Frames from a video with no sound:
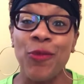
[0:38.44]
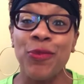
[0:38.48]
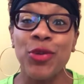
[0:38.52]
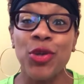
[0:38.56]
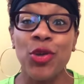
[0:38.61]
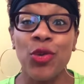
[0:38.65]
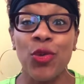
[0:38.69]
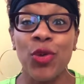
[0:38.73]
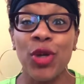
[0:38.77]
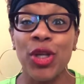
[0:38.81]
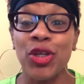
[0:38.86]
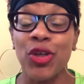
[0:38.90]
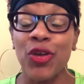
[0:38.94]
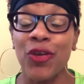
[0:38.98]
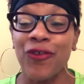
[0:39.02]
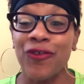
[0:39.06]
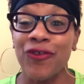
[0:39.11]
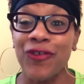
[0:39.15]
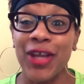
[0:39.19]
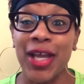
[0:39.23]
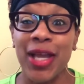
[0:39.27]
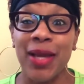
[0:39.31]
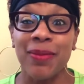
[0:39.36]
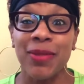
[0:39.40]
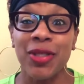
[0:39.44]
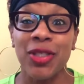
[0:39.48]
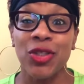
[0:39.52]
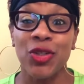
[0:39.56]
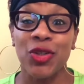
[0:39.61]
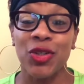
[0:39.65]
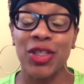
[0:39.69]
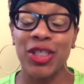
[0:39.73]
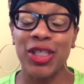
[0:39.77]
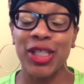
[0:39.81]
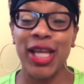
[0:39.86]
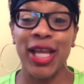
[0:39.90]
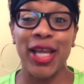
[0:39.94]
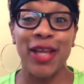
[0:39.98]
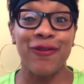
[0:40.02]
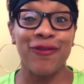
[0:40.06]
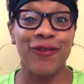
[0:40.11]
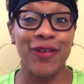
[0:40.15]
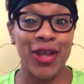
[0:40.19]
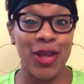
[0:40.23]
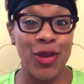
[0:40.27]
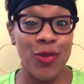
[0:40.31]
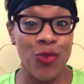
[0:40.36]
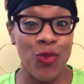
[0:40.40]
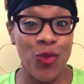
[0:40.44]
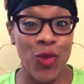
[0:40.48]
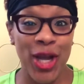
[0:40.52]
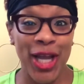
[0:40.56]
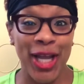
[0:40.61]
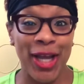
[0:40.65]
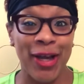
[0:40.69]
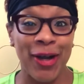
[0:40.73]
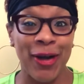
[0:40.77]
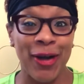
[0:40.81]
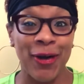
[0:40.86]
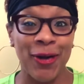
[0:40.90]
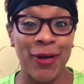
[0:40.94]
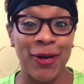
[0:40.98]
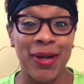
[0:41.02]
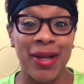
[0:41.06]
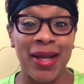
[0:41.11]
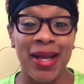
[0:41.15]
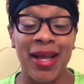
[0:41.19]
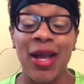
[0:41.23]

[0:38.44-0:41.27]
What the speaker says: you and your families are safe and well.